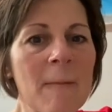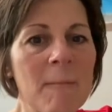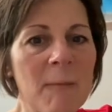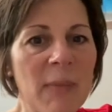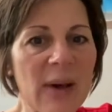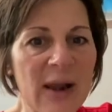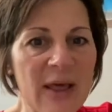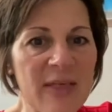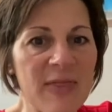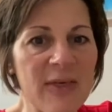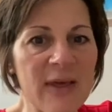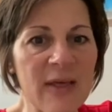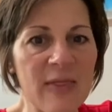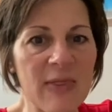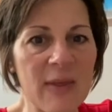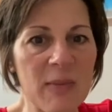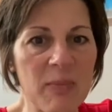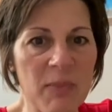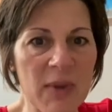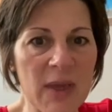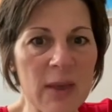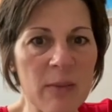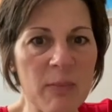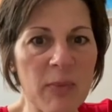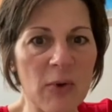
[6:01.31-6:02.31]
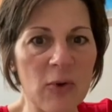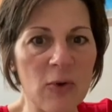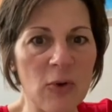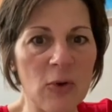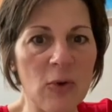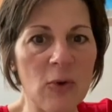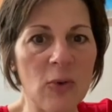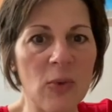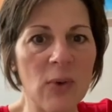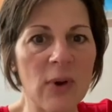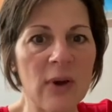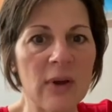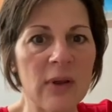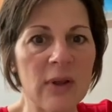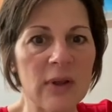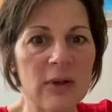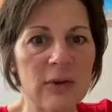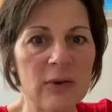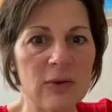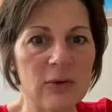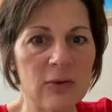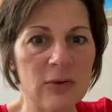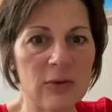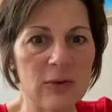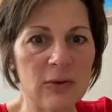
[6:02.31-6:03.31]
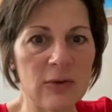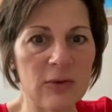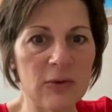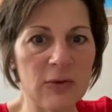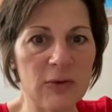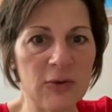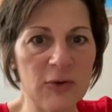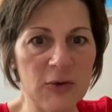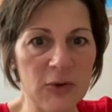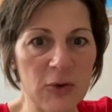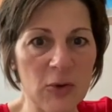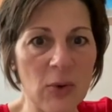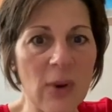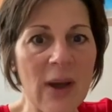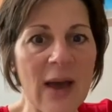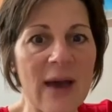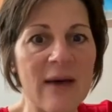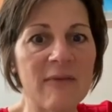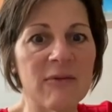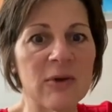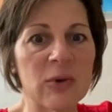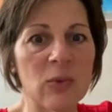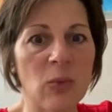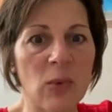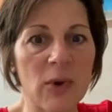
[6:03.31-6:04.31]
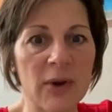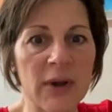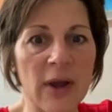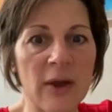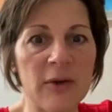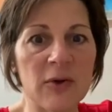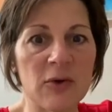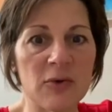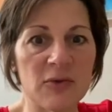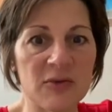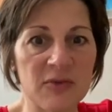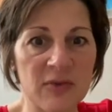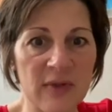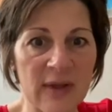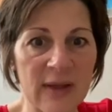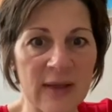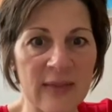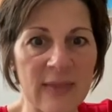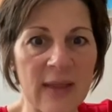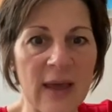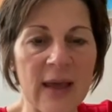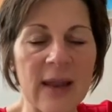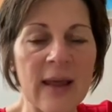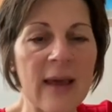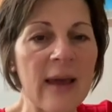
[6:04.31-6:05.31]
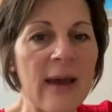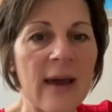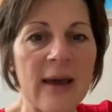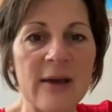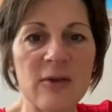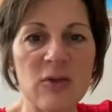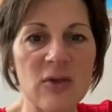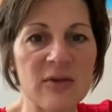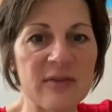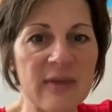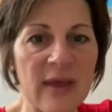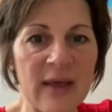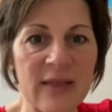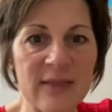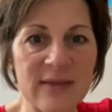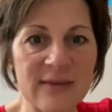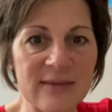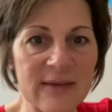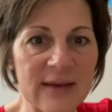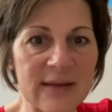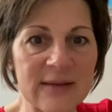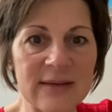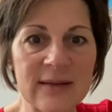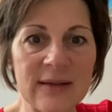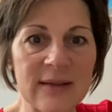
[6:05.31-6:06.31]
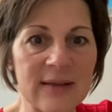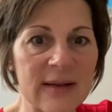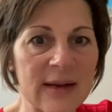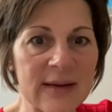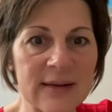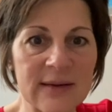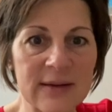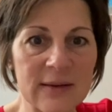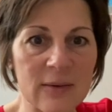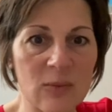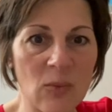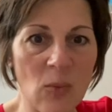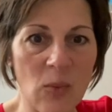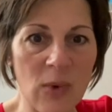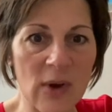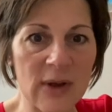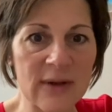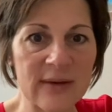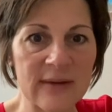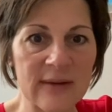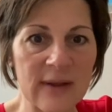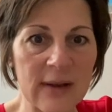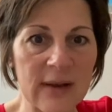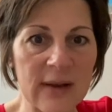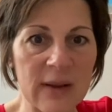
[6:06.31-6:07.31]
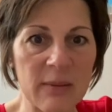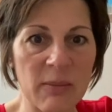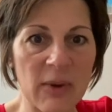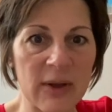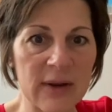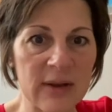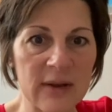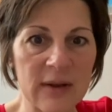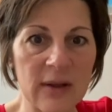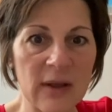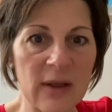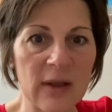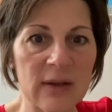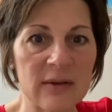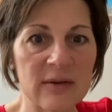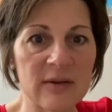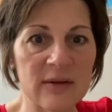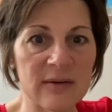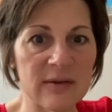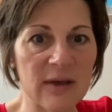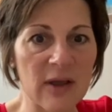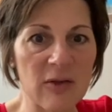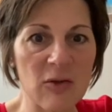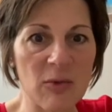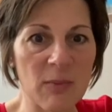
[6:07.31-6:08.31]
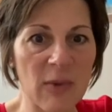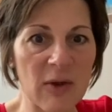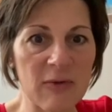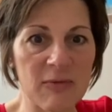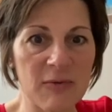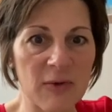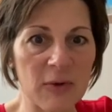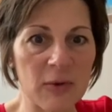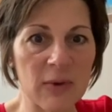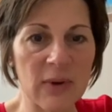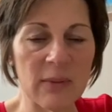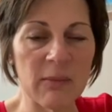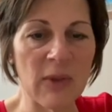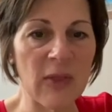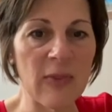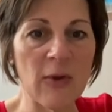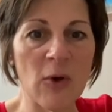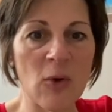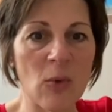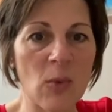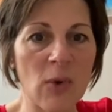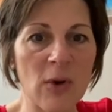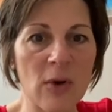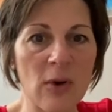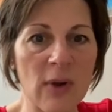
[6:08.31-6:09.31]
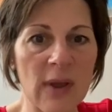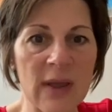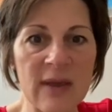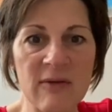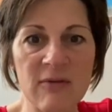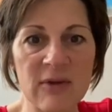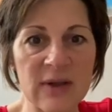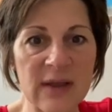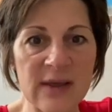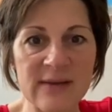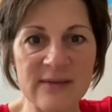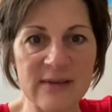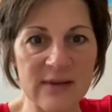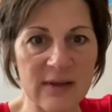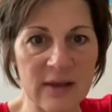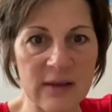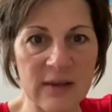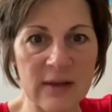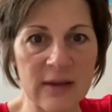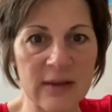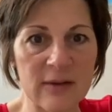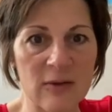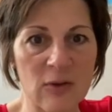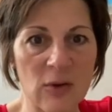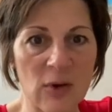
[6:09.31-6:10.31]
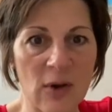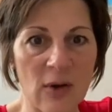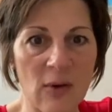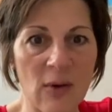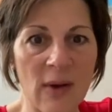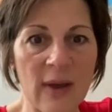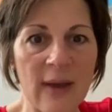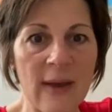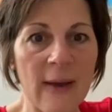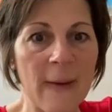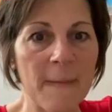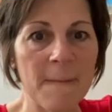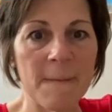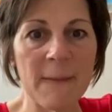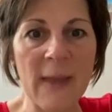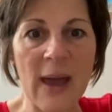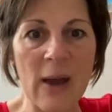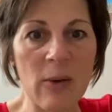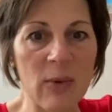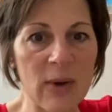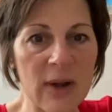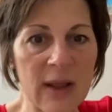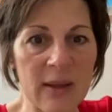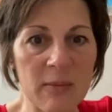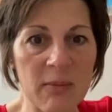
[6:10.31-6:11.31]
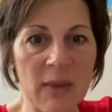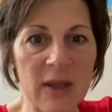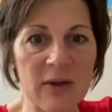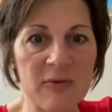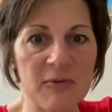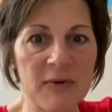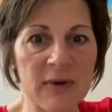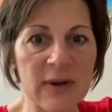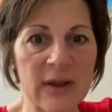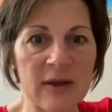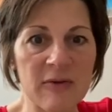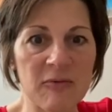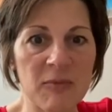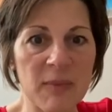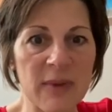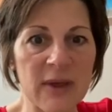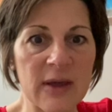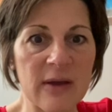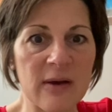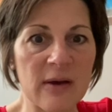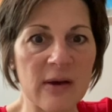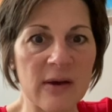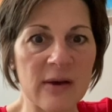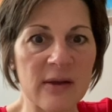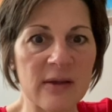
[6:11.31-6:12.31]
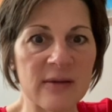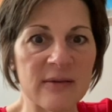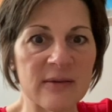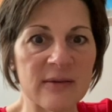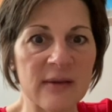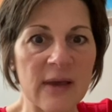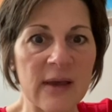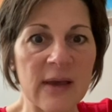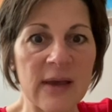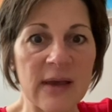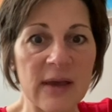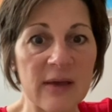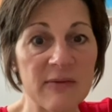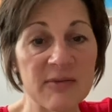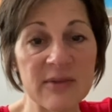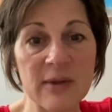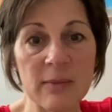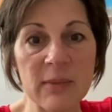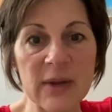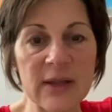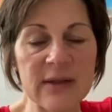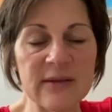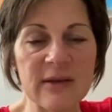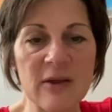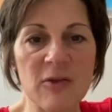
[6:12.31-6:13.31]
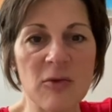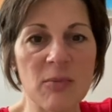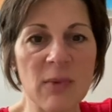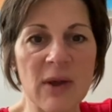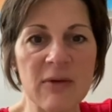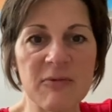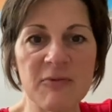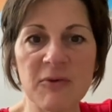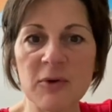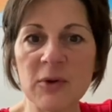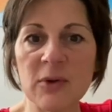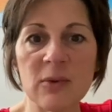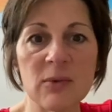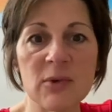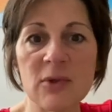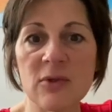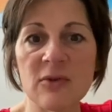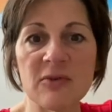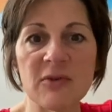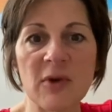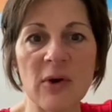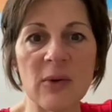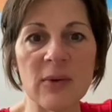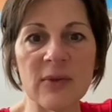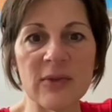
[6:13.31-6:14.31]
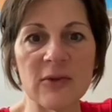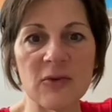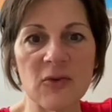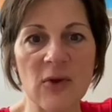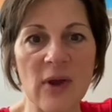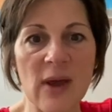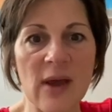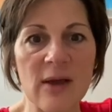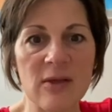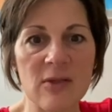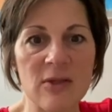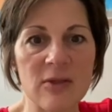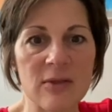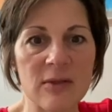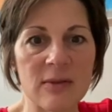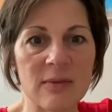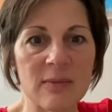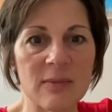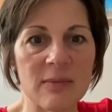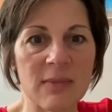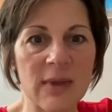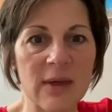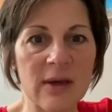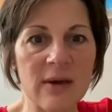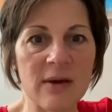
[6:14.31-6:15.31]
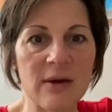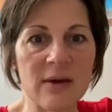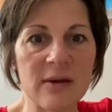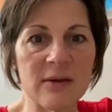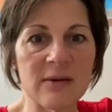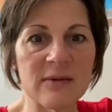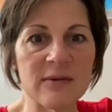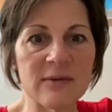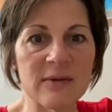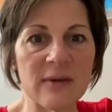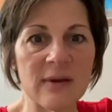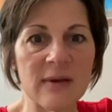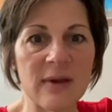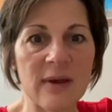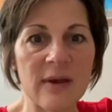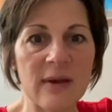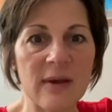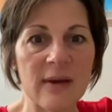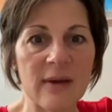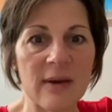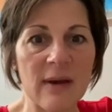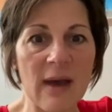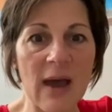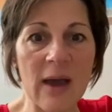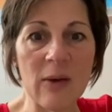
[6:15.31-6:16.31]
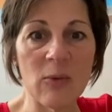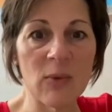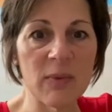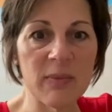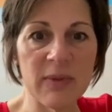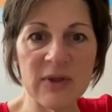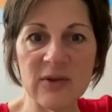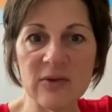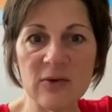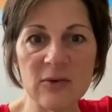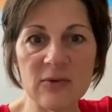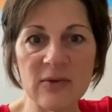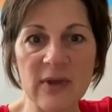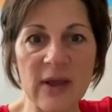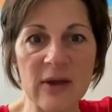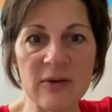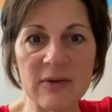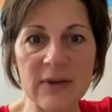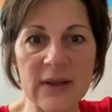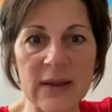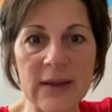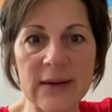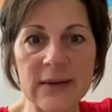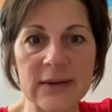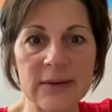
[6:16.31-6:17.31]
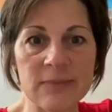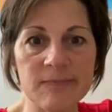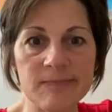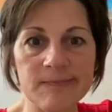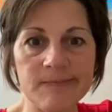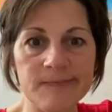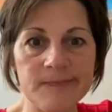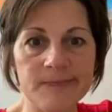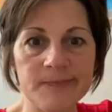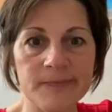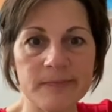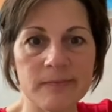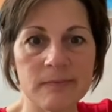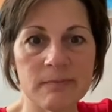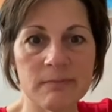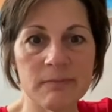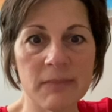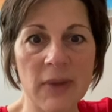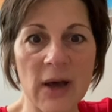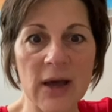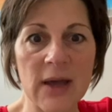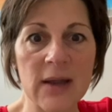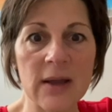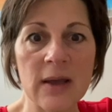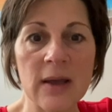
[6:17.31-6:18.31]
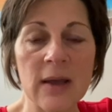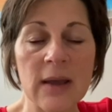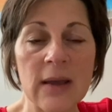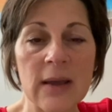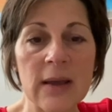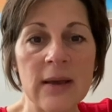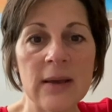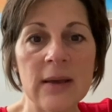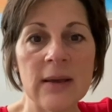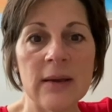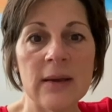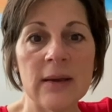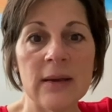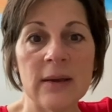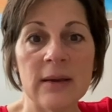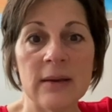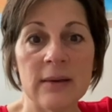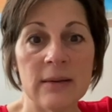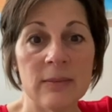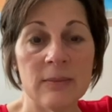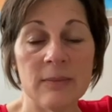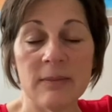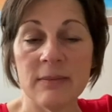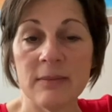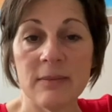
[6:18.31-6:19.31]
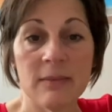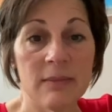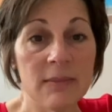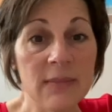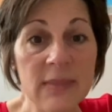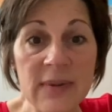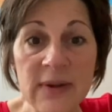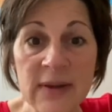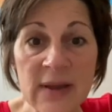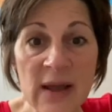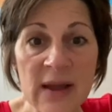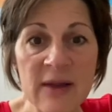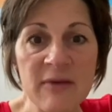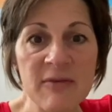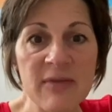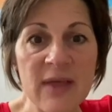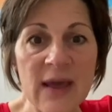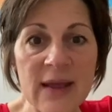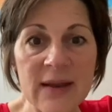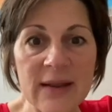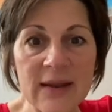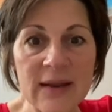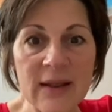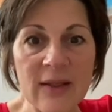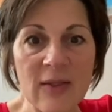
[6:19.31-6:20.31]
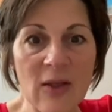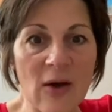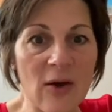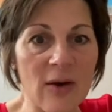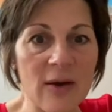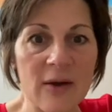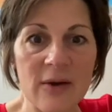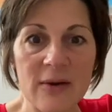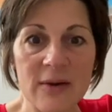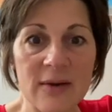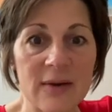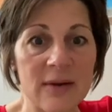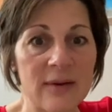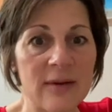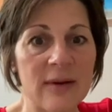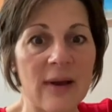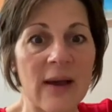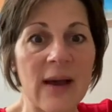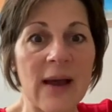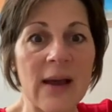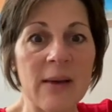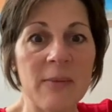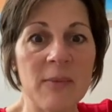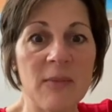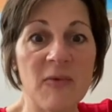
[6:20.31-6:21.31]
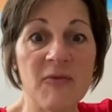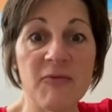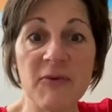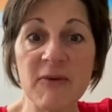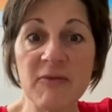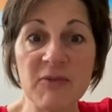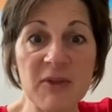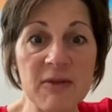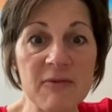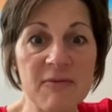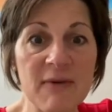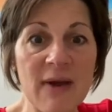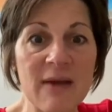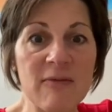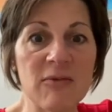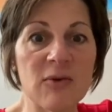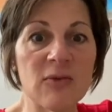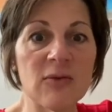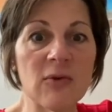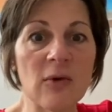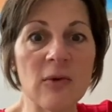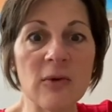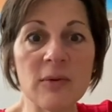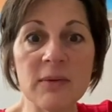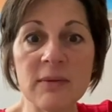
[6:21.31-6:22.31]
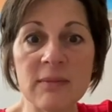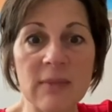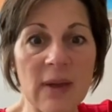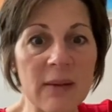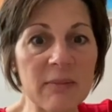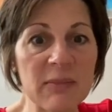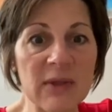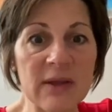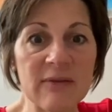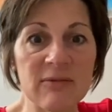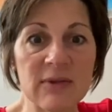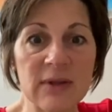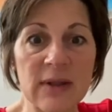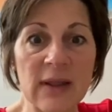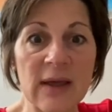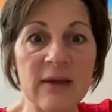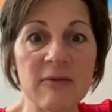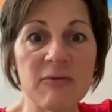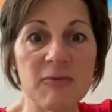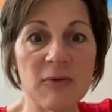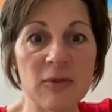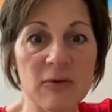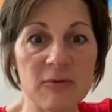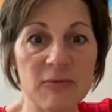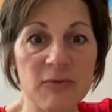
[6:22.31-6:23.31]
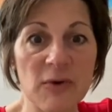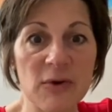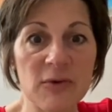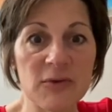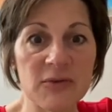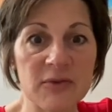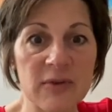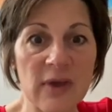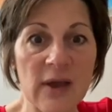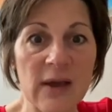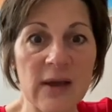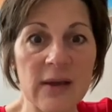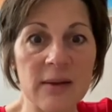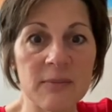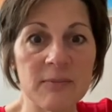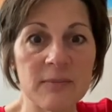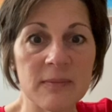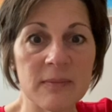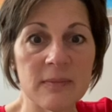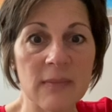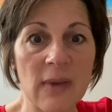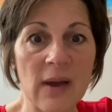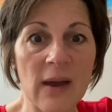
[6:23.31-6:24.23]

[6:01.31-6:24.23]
But I think that people who do have it would understand that. I just had this idea that I didn't want anybody to touch my food. I mean, there were, even as a kid, you know, I would get made fun of because if somebody touched my food, it would just go in the trash because I would be too scared to eat it. But none of that any longer. I'm 55 years old. I'm living life for the first time.